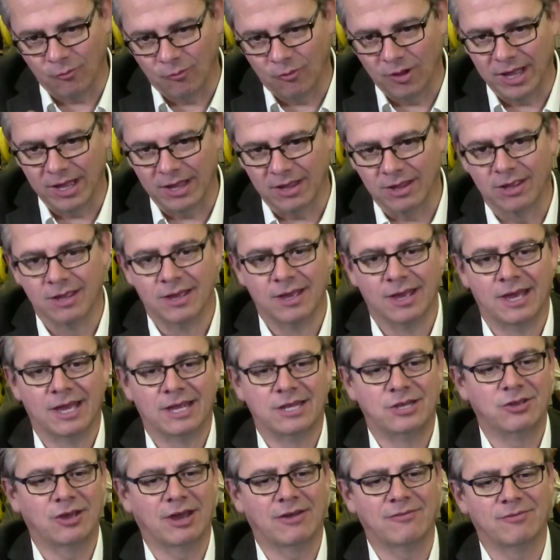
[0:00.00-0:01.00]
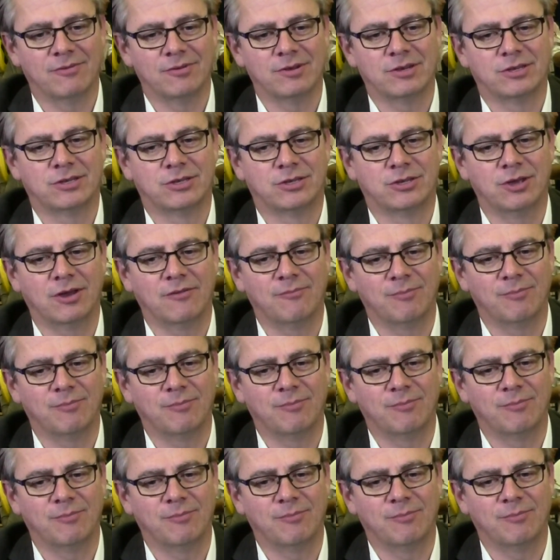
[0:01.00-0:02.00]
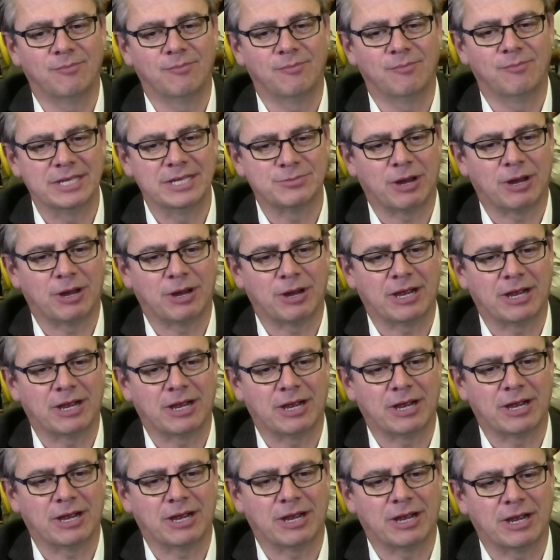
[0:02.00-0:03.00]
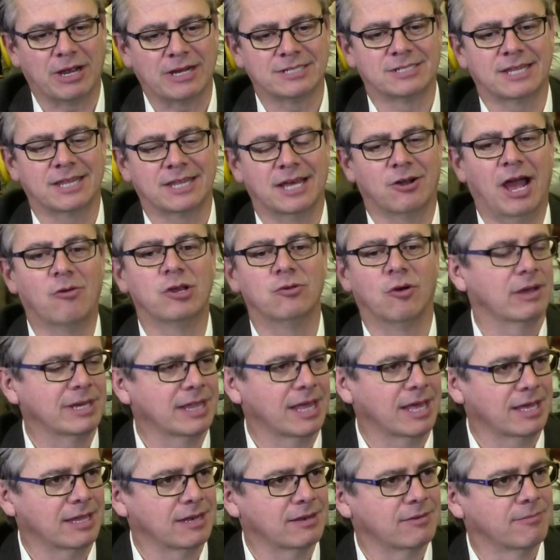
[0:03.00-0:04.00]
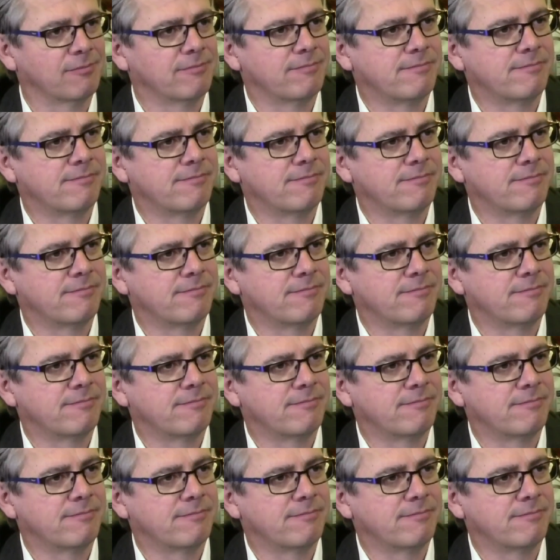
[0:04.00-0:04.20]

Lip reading: it well. Do you have best practices like that, or how are you overcoming that?